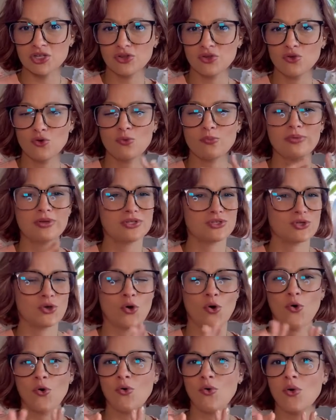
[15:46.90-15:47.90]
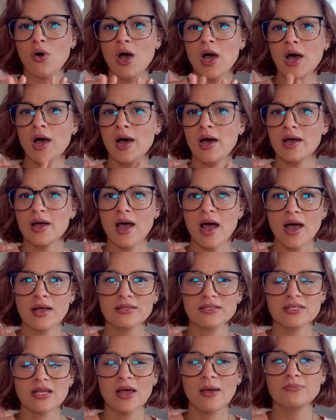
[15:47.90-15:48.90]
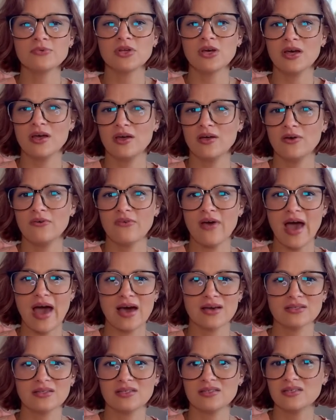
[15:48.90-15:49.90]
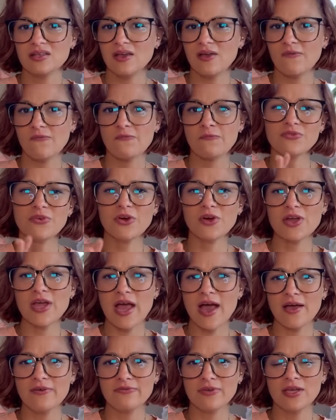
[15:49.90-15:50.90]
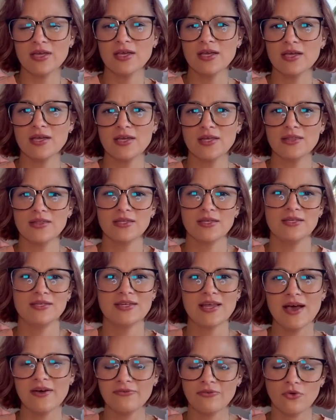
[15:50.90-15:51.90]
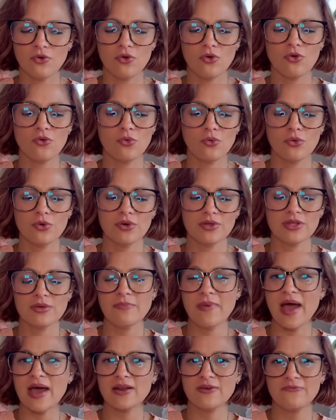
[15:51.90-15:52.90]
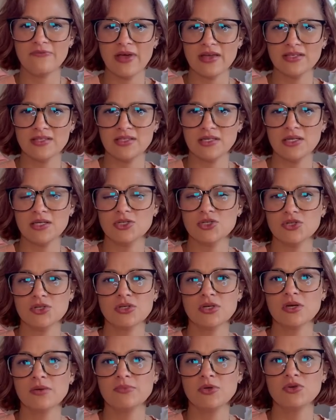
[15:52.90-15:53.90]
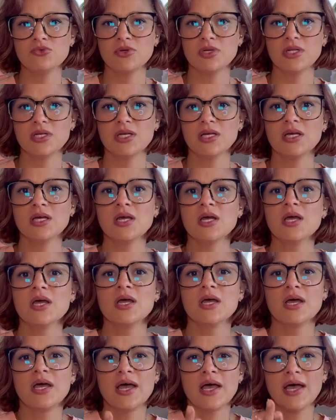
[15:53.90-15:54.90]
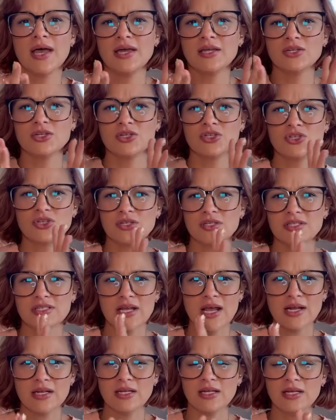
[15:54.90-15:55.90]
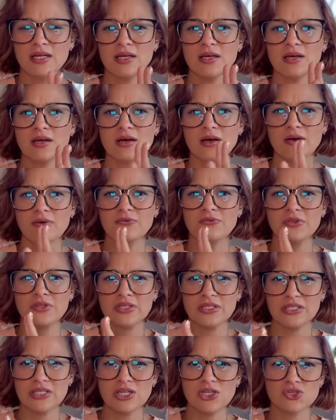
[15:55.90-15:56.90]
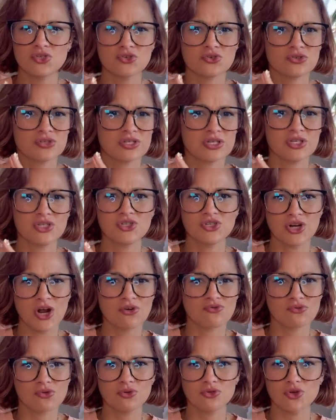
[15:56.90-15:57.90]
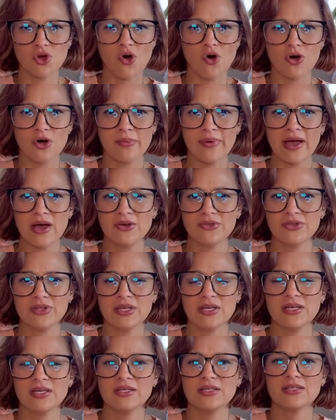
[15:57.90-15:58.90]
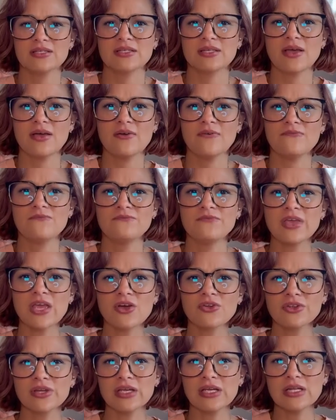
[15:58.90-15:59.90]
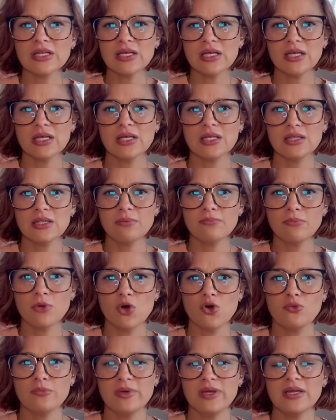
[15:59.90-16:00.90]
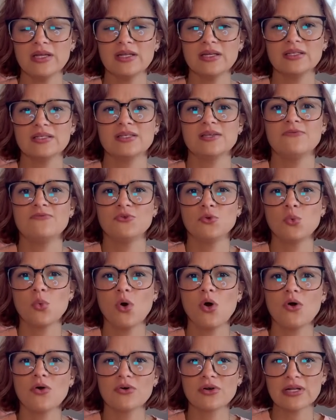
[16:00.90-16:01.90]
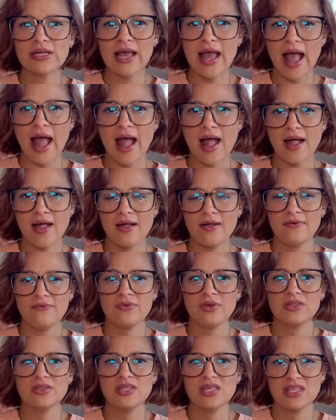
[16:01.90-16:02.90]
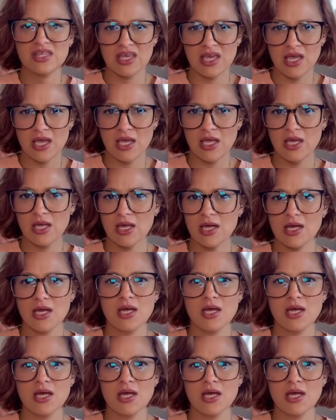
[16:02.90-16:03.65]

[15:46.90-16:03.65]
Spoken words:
loop is the whole concept of act as if, very heavy in the Neville or the manifestation community. And just any of the teachers in general talk about this, feeling in the moment as if you already have the thing,